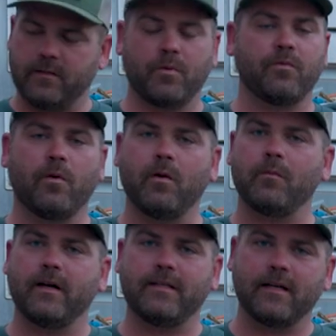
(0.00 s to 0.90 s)
a
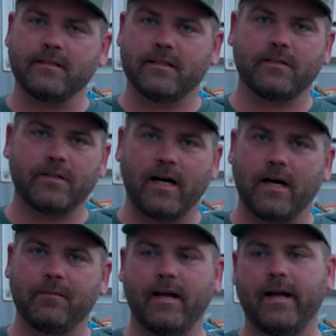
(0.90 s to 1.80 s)
performer. It does its
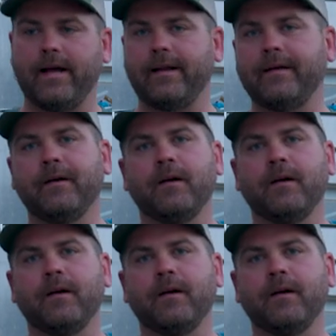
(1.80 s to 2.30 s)
job. And